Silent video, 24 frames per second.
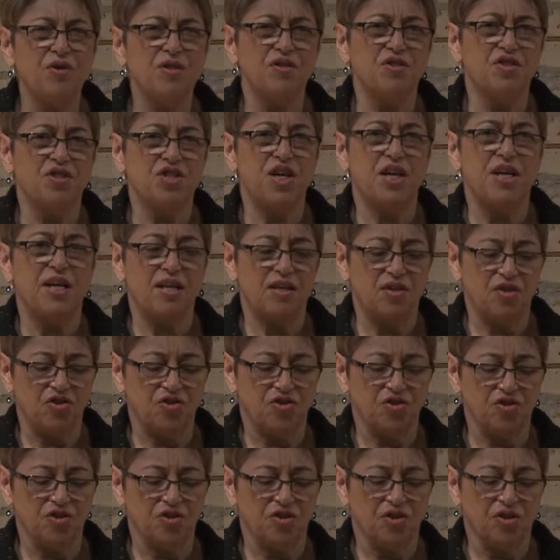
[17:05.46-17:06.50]
the
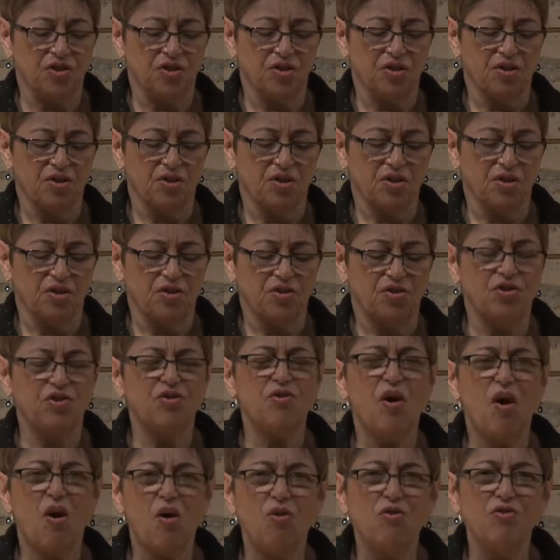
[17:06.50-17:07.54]
change. To
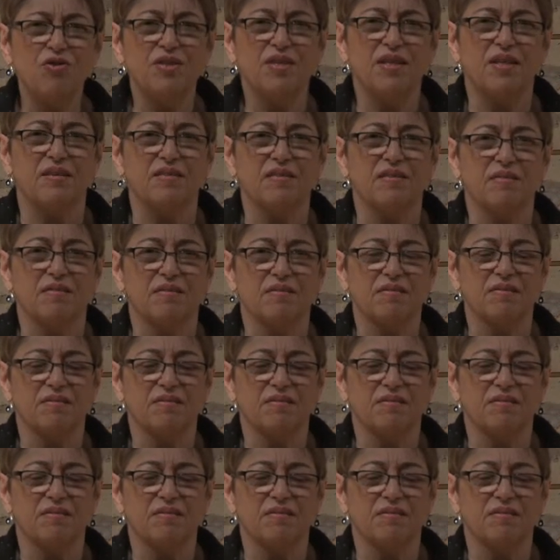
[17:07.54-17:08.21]
hold it.